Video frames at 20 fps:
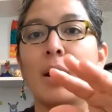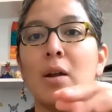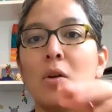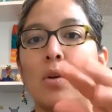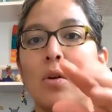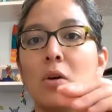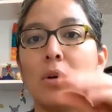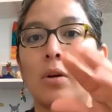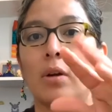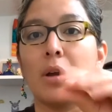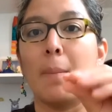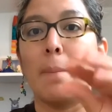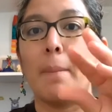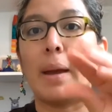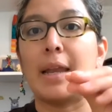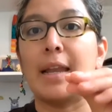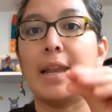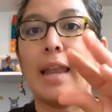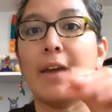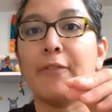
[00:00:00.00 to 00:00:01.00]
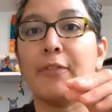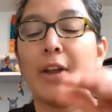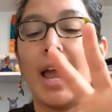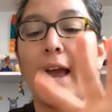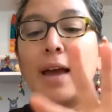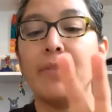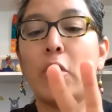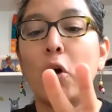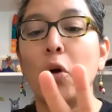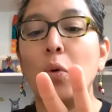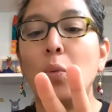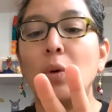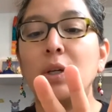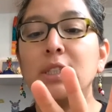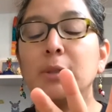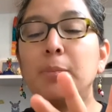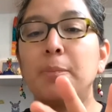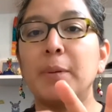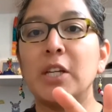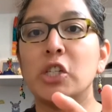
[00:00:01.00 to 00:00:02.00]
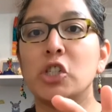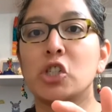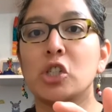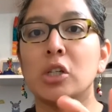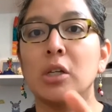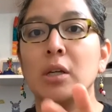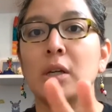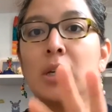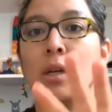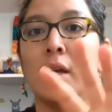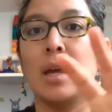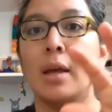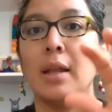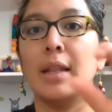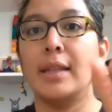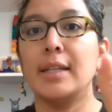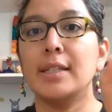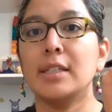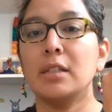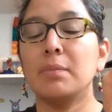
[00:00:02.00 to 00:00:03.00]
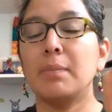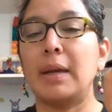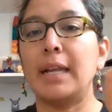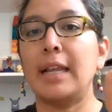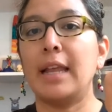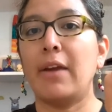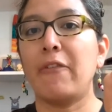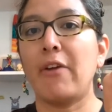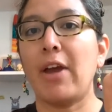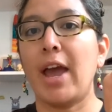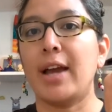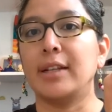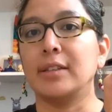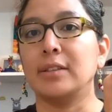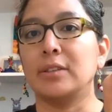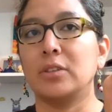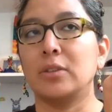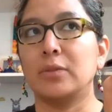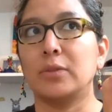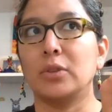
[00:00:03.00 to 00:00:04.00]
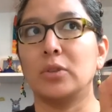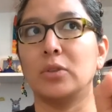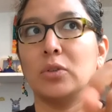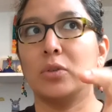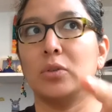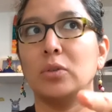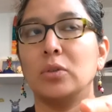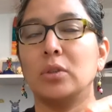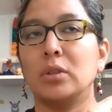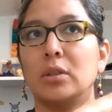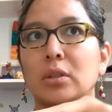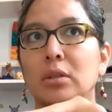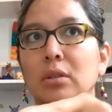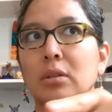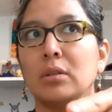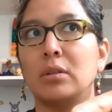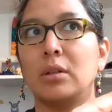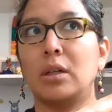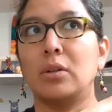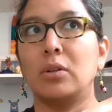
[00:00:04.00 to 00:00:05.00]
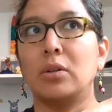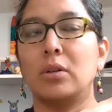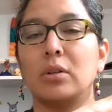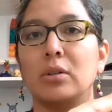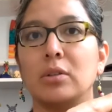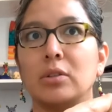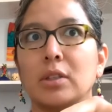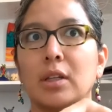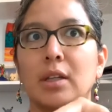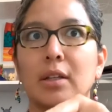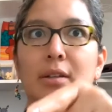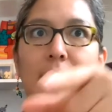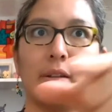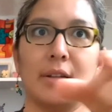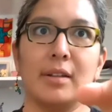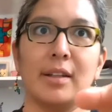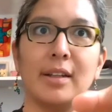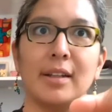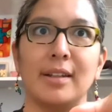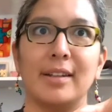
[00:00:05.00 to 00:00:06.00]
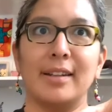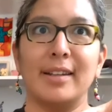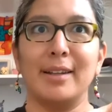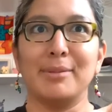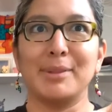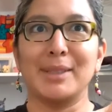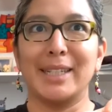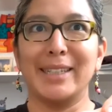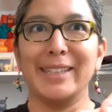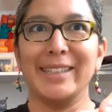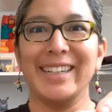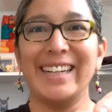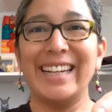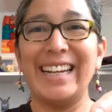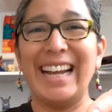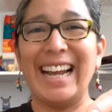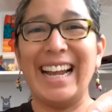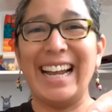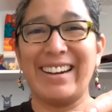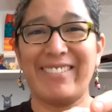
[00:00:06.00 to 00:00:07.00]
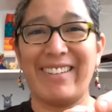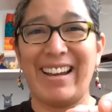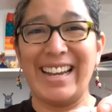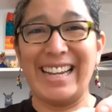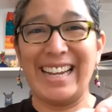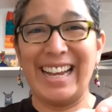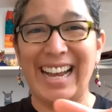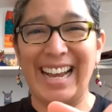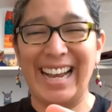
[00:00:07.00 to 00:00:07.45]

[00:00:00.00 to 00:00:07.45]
Look, my left hand always pinch. This is my left hand. So for you, you're going to, I don't know, see it in the left side, right?